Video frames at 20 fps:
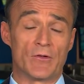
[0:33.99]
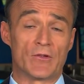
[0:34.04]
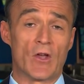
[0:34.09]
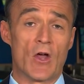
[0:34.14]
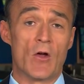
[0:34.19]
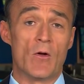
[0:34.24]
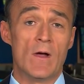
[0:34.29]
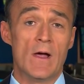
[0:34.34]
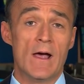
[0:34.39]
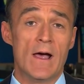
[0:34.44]

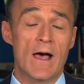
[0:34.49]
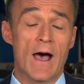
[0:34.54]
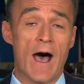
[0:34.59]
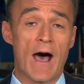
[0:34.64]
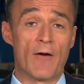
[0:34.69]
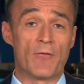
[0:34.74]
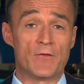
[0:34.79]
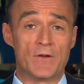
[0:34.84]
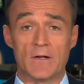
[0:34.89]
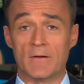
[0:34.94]
So,
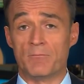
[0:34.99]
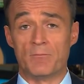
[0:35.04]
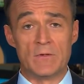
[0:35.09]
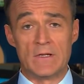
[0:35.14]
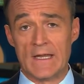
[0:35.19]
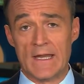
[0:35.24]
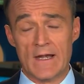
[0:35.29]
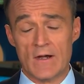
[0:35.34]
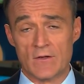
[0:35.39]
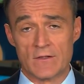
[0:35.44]
after
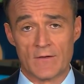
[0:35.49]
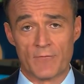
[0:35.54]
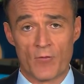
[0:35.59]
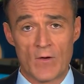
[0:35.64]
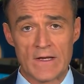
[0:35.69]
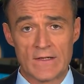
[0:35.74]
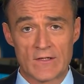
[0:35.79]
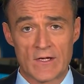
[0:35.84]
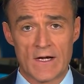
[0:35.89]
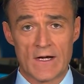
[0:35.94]
years of
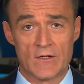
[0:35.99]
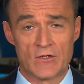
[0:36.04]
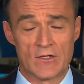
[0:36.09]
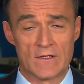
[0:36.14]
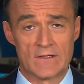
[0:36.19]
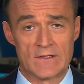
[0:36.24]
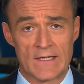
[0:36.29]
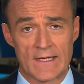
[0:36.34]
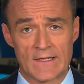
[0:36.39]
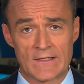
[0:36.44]
research
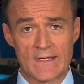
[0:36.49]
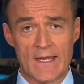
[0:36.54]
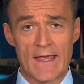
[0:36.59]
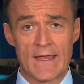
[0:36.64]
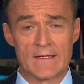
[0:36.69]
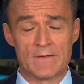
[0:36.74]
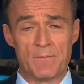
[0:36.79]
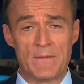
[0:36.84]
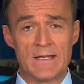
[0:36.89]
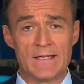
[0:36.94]
and six
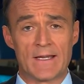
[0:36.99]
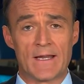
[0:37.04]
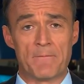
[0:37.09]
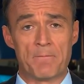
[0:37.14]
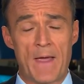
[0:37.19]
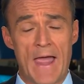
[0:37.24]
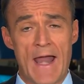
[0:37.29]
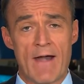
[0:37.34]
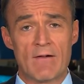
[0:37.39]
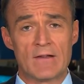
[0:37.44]
days meeting in
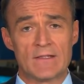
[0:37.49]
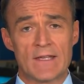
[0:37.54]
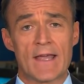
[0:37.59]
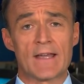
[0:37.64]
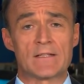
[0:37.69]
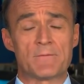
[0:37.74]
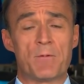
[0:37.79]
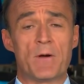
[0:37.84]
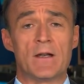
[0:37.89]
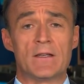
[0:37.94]
Paris,
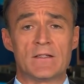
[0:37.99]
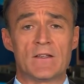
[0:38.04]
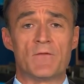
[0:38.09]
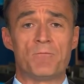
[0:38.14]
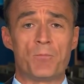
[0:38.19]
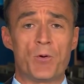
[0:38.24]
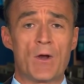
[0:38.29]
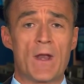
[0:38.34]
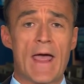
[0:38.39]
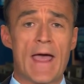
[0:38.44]
experts
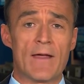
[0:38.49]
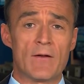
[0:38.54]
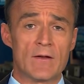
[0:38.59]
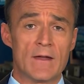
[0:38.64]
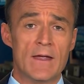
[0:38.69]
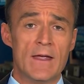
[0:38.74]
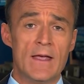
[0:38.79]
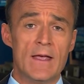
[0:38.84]
have put out